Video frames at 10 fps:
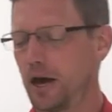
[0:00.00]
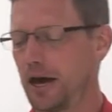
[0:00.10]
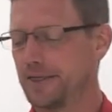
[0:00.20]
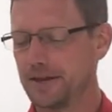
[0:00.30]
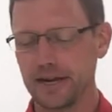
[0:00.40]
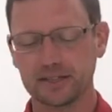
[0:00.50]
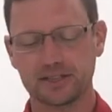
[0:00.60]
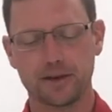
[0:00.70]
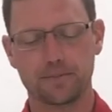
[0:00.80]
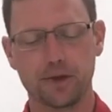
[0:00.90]
Uh, the next
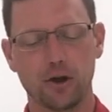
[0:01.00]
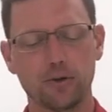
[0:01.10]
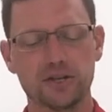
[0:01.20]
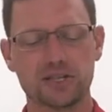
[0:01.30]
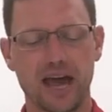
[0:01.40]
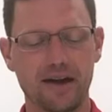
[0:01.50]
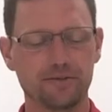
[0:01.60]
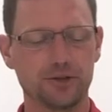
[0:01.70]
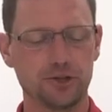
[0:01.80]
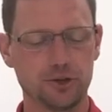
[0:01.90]
step though is
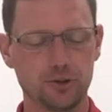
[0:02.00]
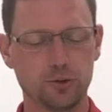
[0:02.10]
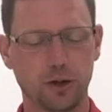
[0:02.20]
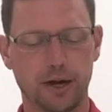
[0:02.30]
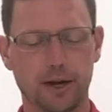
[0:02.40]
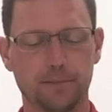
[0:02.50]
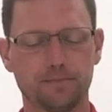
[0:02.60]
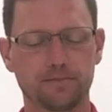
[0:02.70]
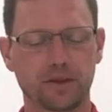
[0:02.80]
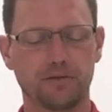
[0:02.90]
after you um,